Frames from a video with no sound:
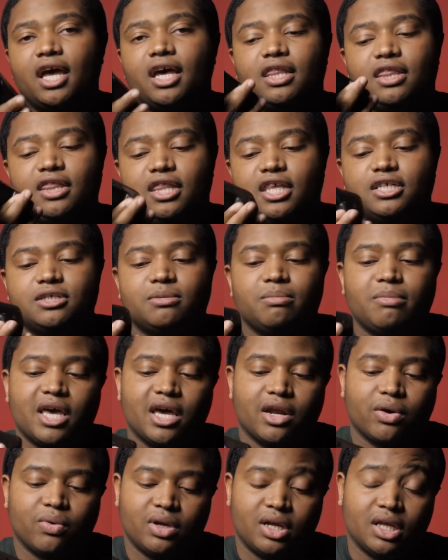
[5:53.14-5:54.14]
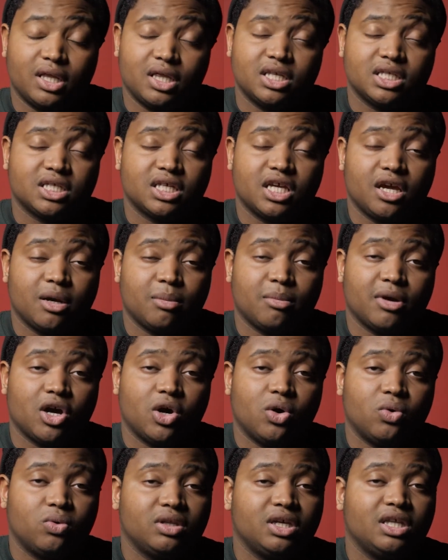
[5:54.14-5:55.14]
This battery in this camera
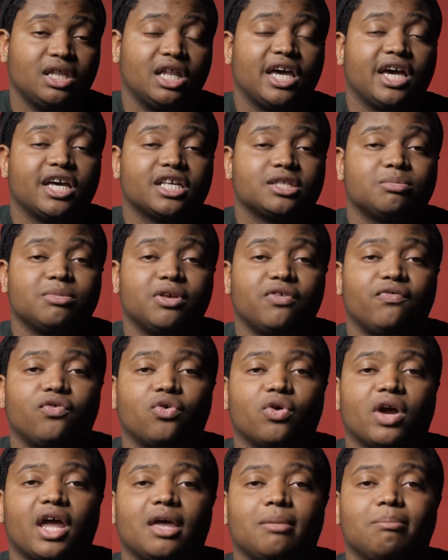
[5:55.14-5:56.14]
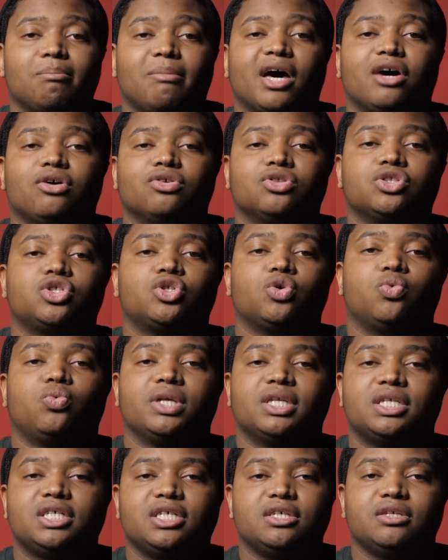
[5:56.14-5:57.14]
only lasts me for about
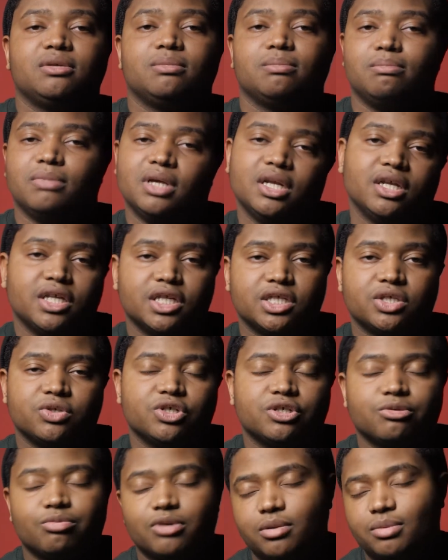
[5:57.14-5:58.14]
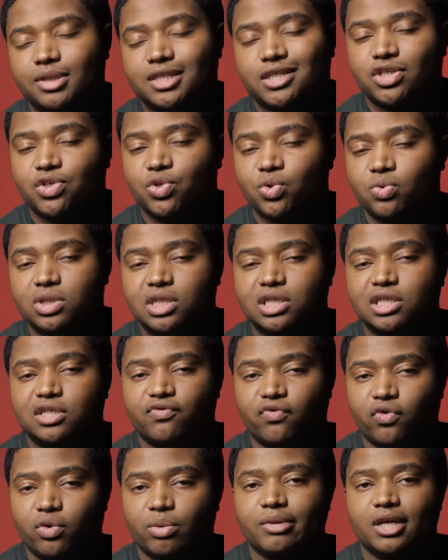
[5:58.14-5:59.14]
20 minutes, so it's pretty much useless
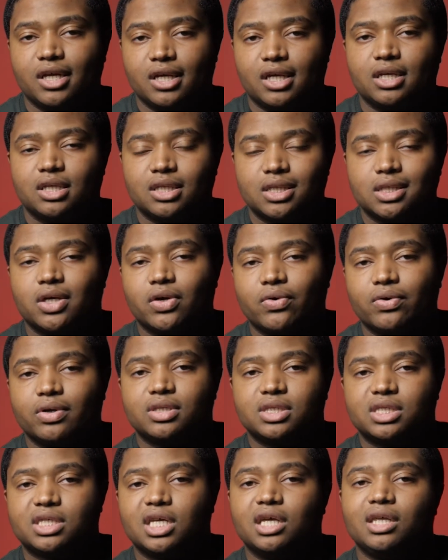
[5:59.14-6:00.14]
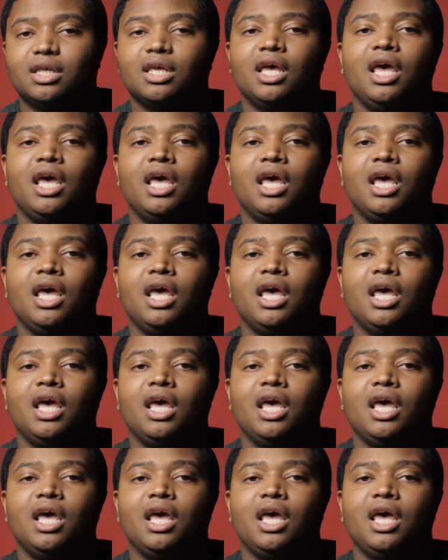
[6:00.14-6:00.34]
for me in its current state.